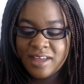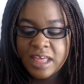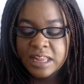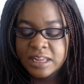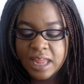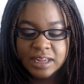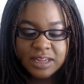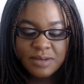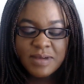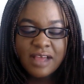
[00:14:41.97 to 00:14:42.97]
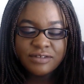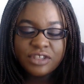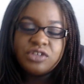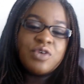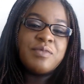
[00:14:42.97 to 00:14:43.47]
luckily we have
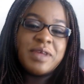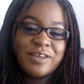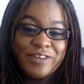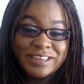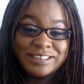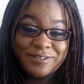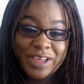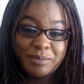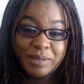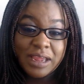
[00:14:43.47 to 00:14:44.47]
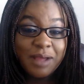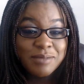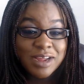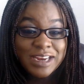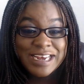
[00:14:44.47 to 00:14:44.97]
so many friends and family, and
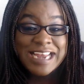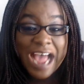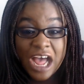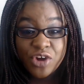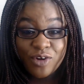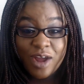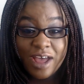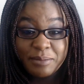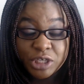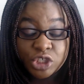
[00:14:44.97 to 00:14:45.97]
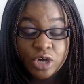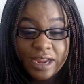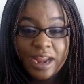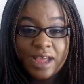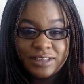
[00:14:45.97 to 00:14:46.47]
I'm gonna not cry, I'm gonna try
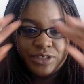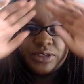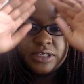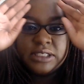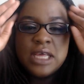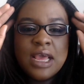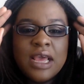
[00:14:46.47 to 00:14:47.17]
not to do this,